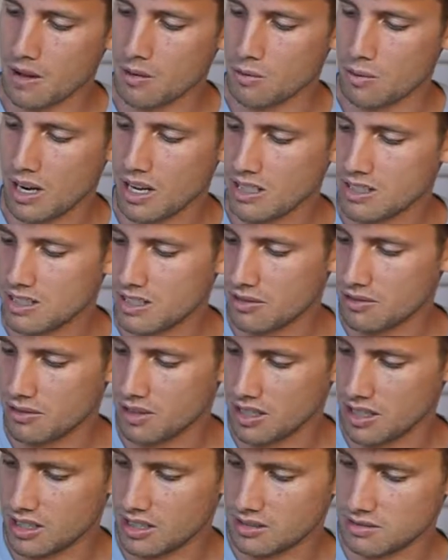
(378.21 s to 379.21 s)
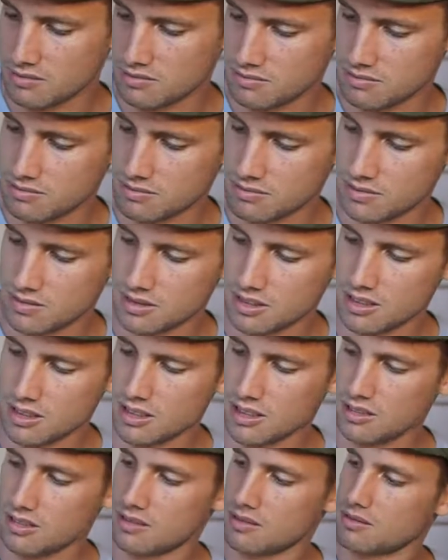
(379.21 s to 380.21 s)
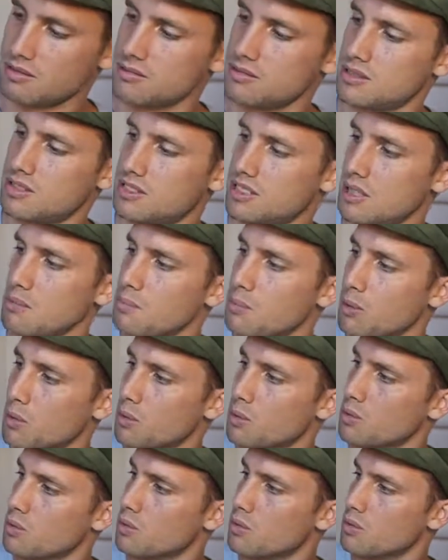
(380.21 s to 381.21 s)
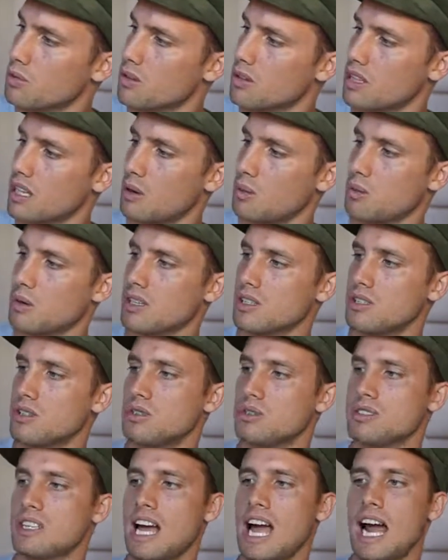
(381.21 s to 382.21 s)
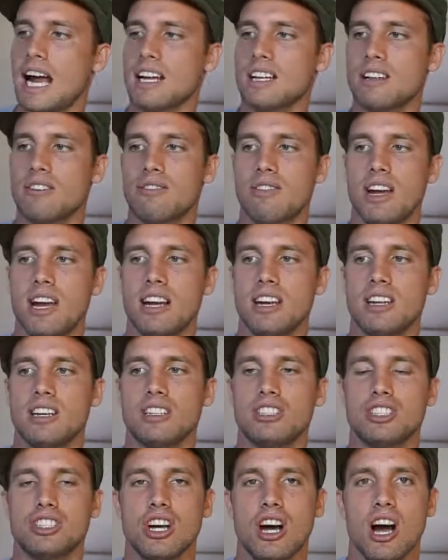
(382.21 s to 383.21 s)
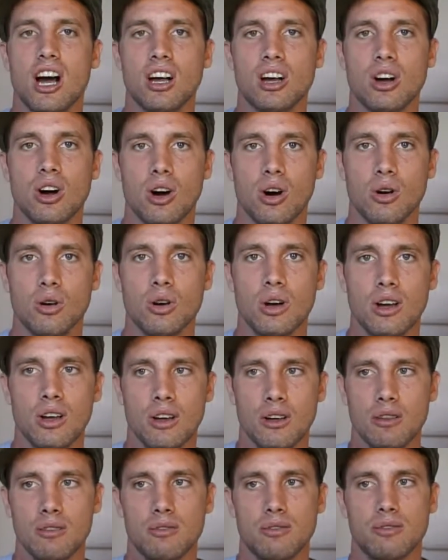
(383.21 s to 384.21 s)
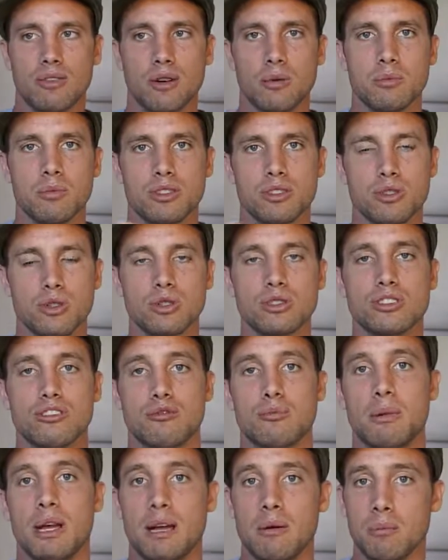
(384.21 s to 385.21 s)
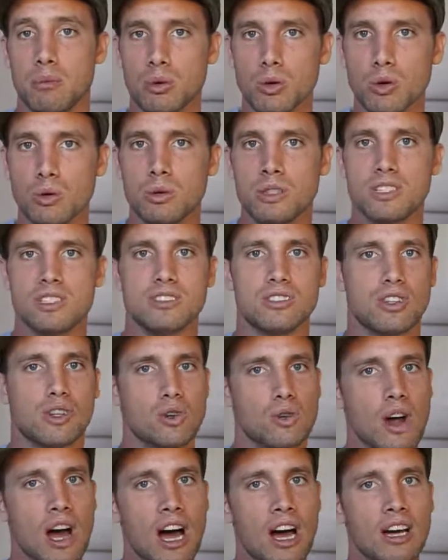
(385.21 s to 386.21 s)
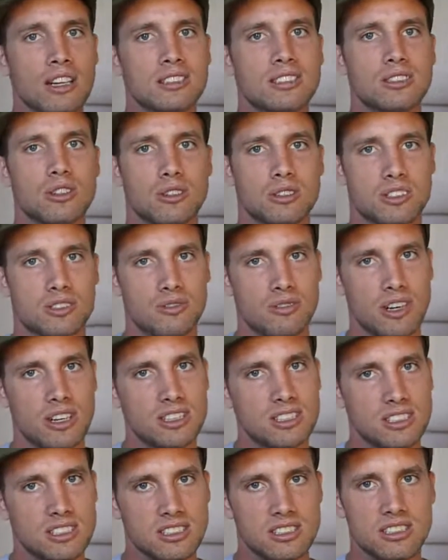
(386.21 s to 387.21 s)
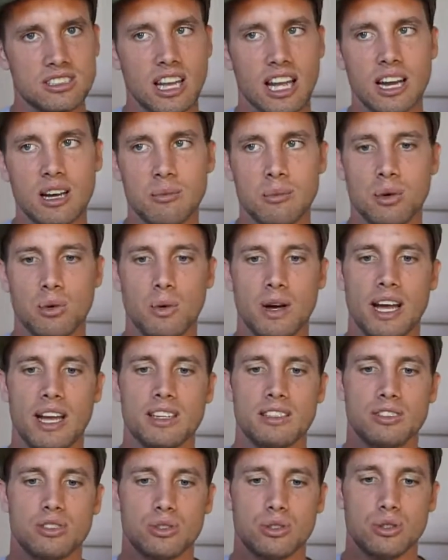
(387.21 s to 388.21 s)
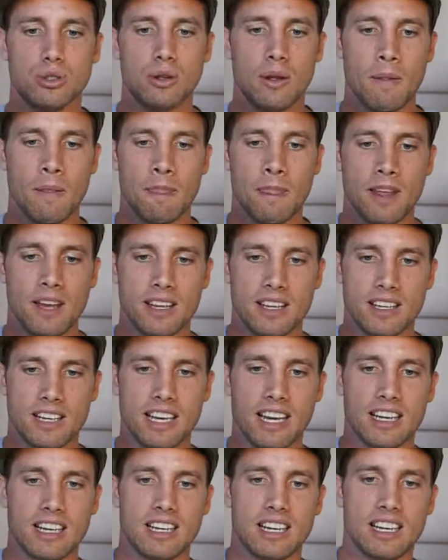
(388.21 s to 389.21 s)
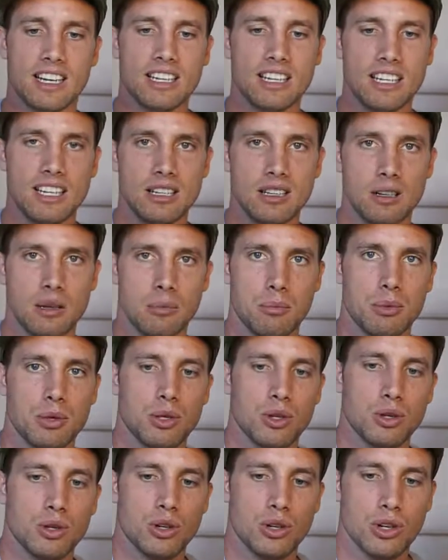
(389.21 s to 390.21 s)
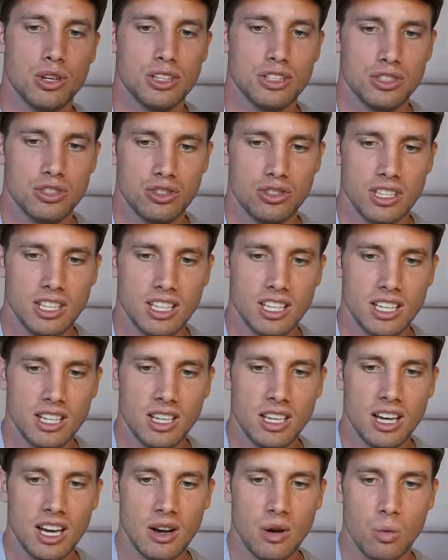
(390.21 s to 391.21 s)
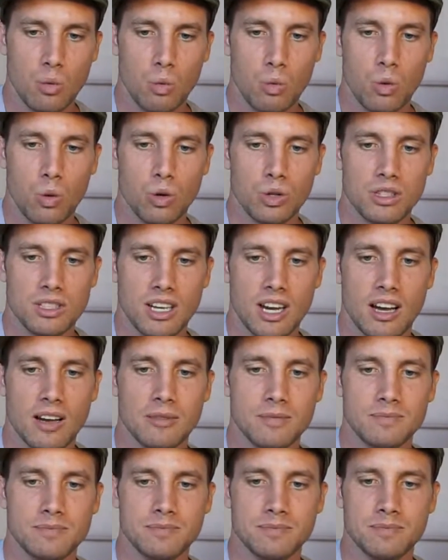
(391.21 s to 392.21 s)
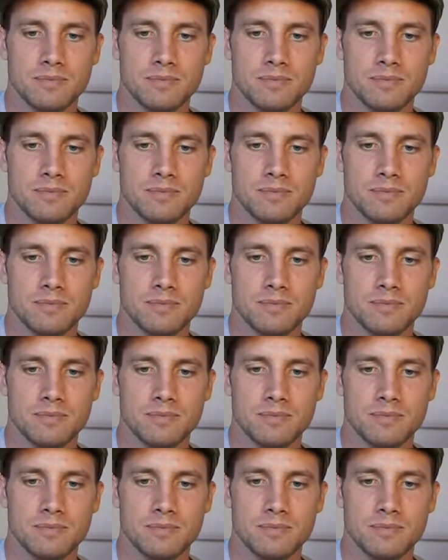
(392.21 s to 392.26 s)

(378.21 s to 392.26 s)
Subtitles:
relatively simple that we use activated charcoal from the source of bamboo, which is a grass. So it's a very sustainable way to get clean, pure drinking water